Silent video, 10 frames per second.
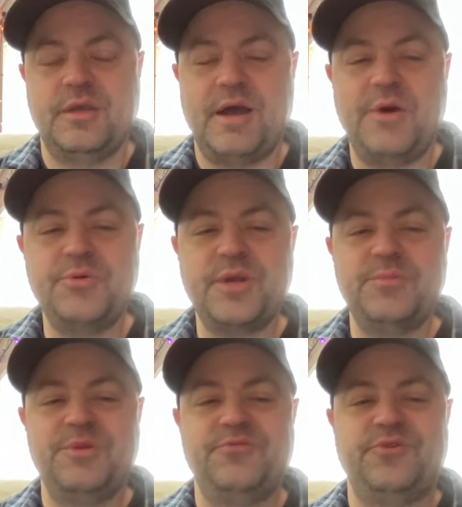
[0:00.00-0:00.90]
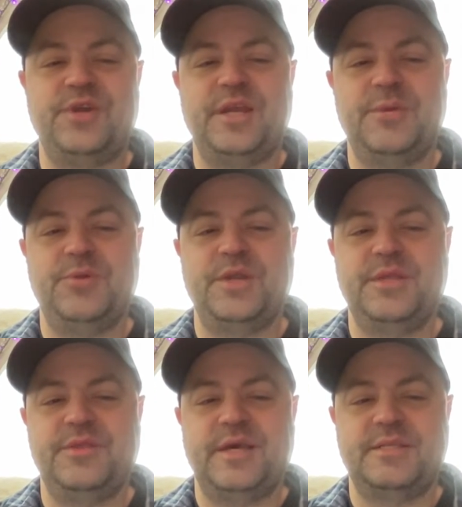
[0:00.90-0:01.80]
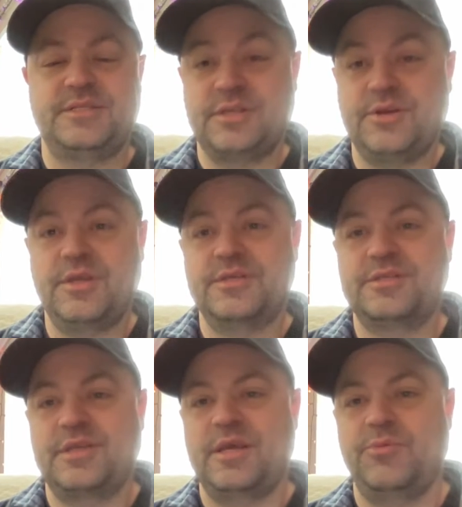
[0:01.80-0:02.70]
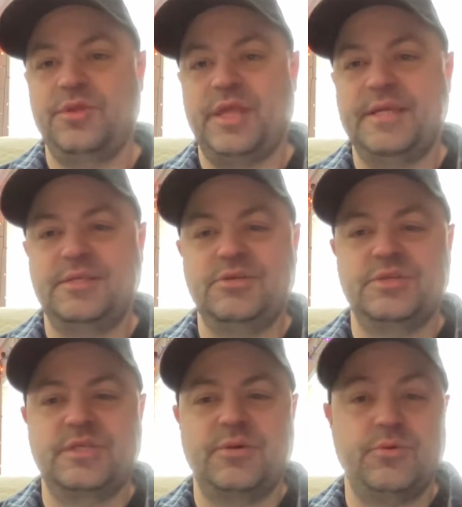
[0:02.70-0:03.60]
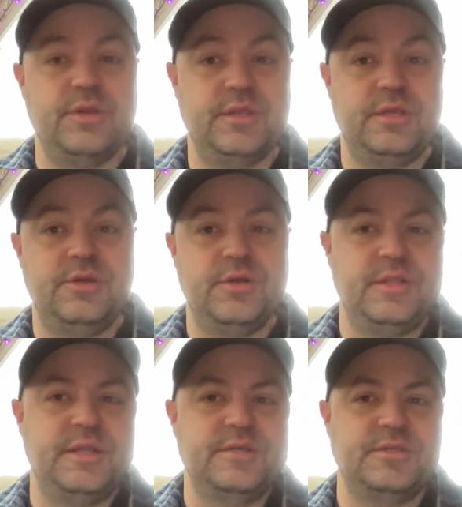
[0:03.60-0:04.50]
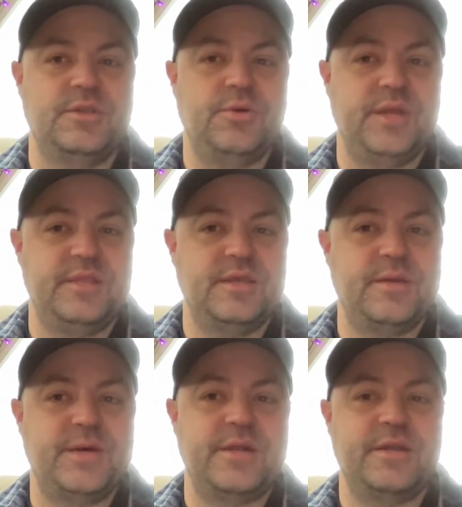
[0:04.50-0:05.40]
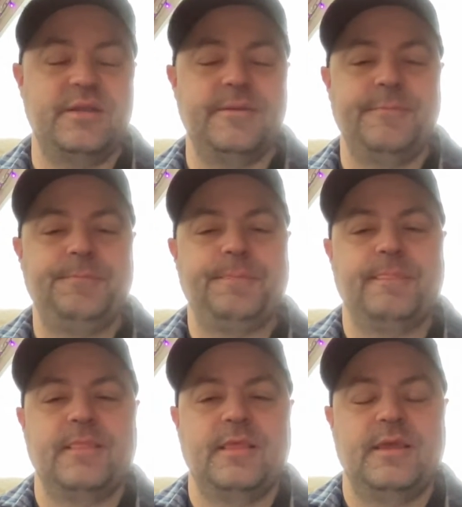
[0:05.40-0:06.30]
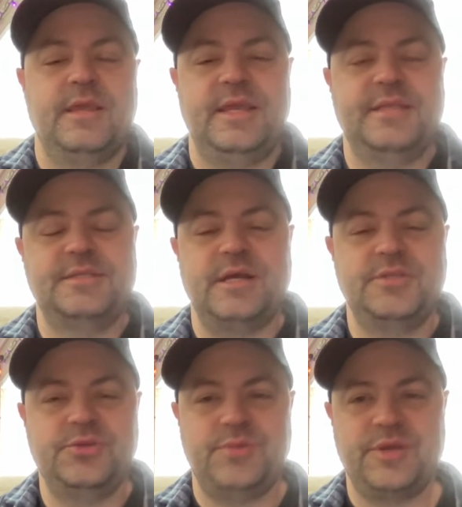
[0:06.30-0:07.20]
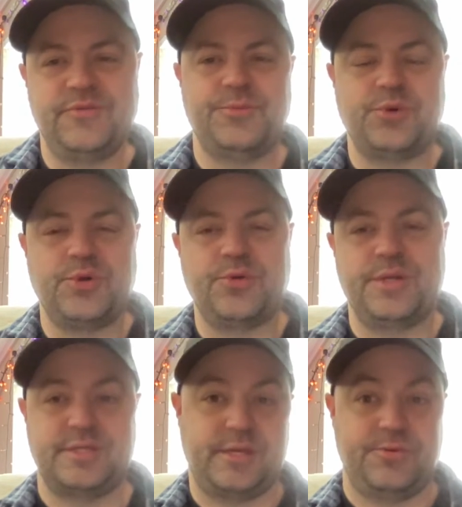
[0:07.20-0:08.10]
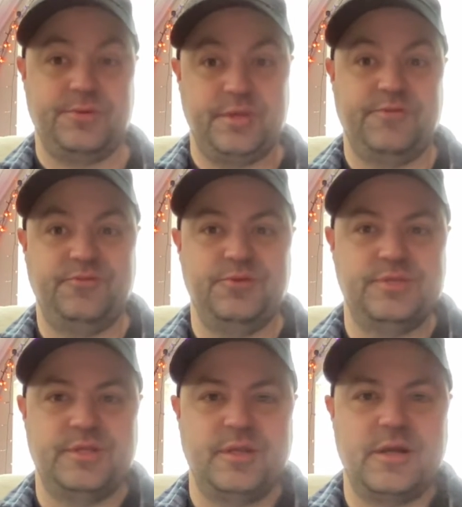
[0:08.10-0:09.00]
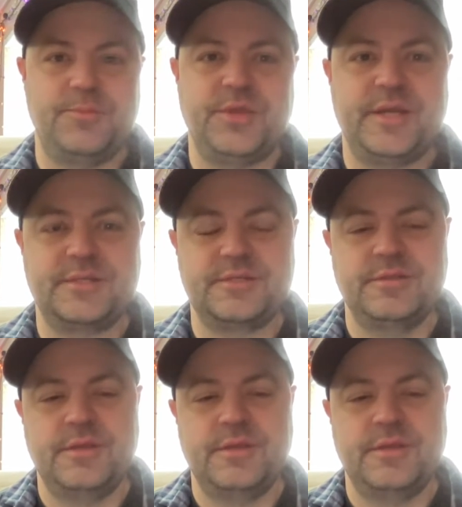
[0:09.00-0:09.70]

I would recommend it for anybody that's serious and would like to just get really good that doesn't know anything about it. It's not too big of a board where it's like really confusing and complex.